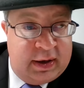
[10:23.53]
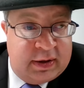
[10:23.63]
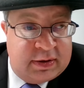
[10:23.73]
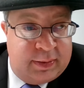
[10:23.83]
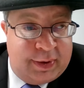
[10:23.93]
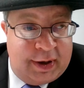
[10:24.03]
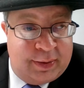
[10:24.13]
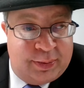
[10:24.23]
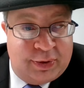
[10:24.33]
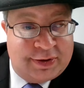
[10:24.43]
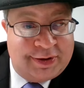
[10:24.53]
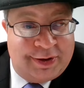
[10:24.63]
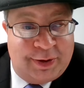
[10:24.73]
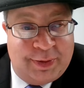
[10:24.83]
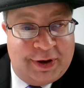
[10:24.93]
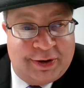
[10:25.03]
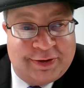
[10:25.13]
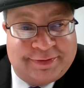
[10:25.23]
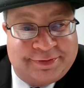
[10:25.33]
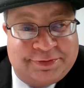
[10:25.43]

as the Bible puts it, no matter